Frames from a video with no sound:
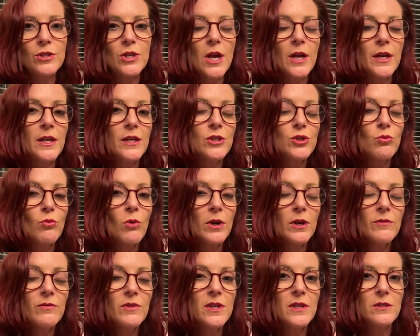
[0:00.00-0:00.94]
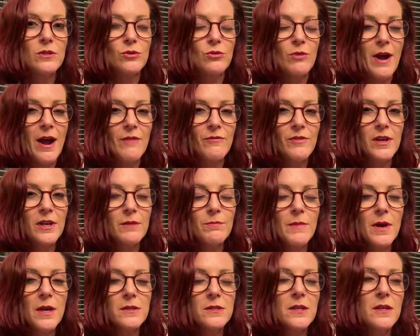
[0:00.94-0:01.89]
on each one of these traffic
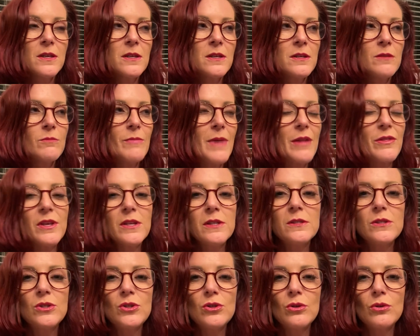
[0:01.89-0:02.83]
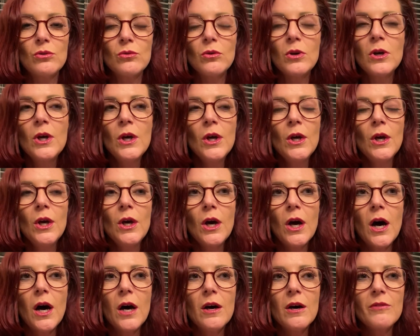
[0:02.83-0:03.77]
methods to
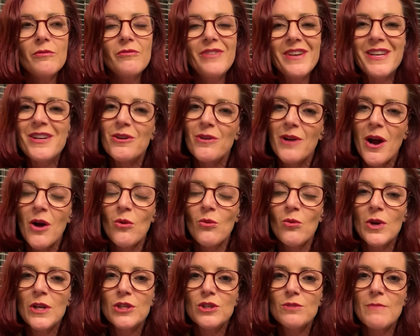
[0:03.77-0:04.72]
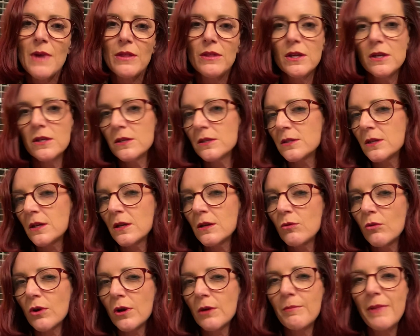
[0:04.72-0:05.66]
figure out which method is gonna
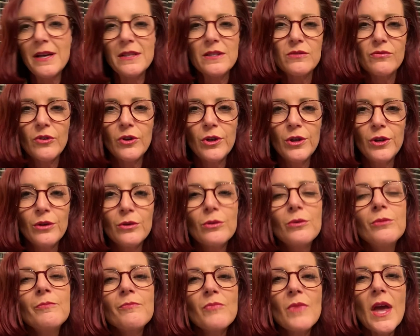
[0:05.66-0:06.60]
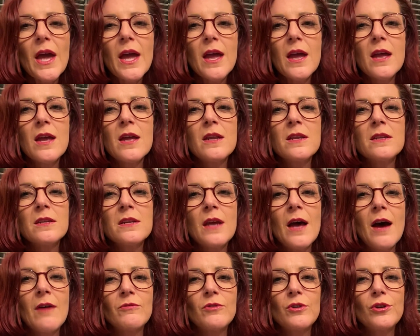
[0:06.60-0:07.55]
work best for you, and
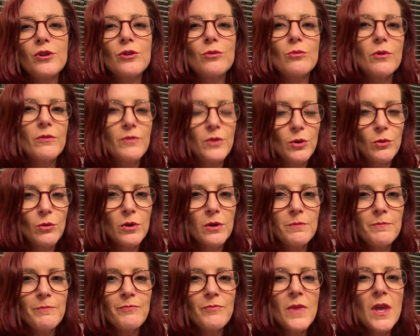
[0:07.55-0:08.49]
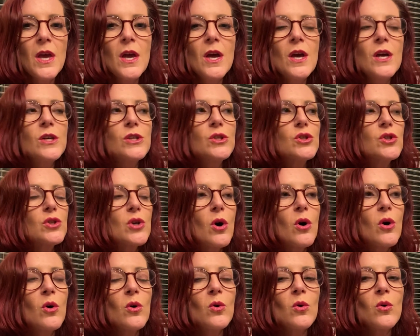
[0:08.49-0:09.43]
after you review them.
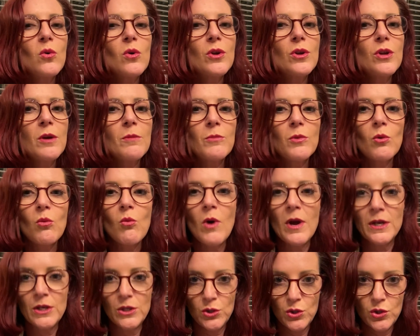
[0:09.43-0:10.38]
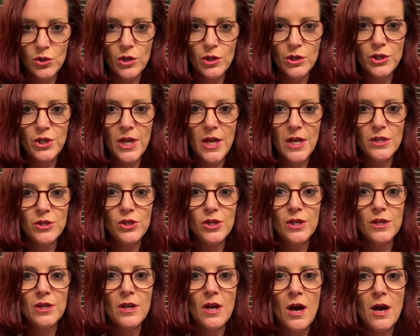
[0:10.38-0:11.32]
So number one, search
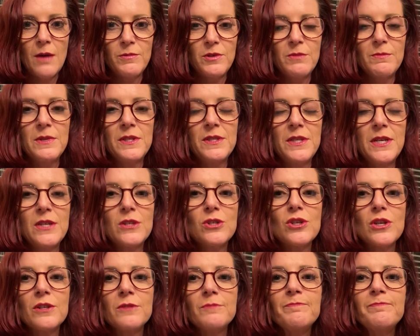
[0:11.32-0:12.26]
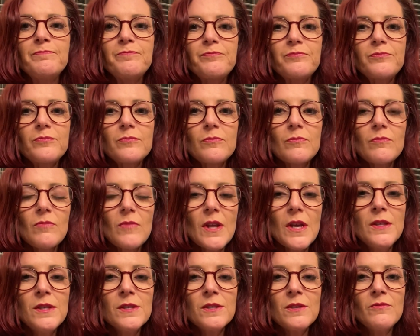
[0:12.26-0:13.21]
engine optimization.
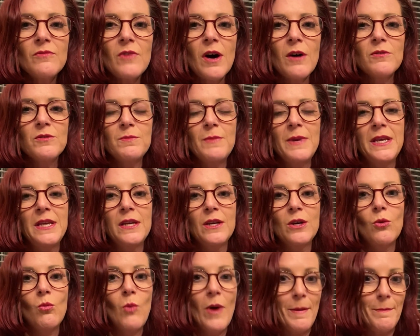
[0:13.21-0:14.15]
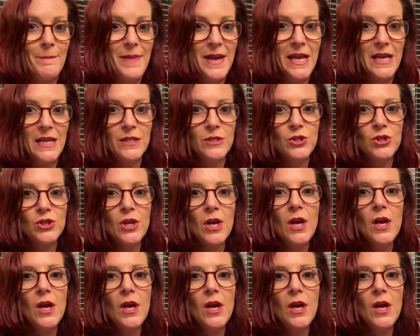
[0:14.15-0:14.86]
This involves making a web page